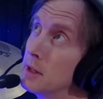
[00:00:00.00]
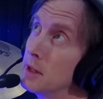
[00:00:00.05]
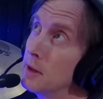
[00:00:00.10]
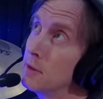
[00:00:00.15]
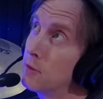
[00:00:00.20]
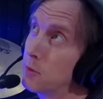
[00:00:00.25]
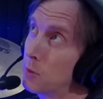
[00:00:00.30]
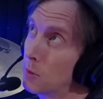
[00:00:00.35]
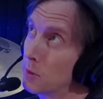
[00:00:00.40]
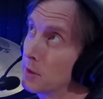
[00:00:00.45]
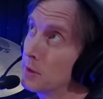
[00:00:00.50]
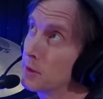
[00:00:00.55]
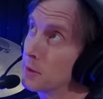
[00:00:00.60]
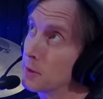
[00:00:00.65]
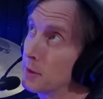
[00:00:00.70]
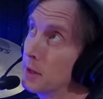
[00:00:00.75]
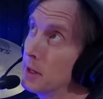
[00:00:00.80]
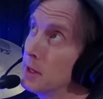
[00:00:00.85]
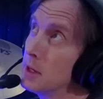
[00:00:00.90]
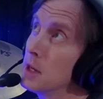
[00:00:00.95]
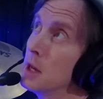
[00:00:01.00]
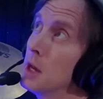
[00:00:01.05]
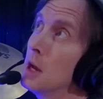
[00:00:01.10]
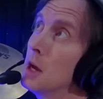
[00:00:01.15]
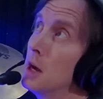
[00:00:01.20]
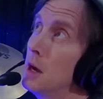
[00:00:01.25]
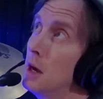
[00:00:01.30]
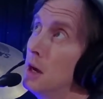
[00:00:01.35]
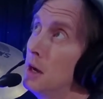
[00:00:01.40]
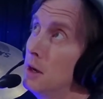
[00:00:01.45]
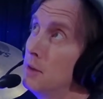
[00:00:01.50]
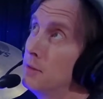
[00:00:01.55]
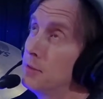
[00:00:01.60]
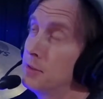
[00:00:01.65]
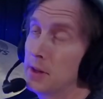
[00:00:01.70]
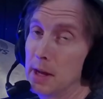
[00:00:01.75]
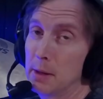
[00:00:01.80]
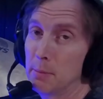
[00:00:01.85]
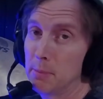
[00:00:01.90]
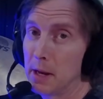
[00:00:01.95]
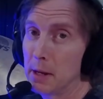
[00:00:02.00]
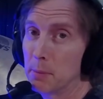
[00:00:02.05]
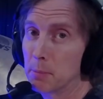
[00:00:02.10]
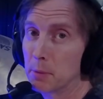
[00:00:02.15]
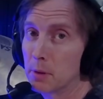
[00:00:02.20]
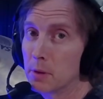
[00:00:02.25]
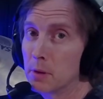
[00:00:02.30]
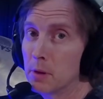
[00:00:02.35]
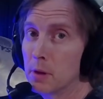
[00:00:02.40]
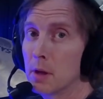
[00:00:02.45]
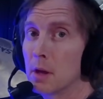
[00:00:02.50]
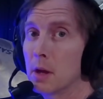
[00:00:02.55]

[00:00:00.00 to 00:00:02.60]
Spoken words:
then 400 grit of sandpaper,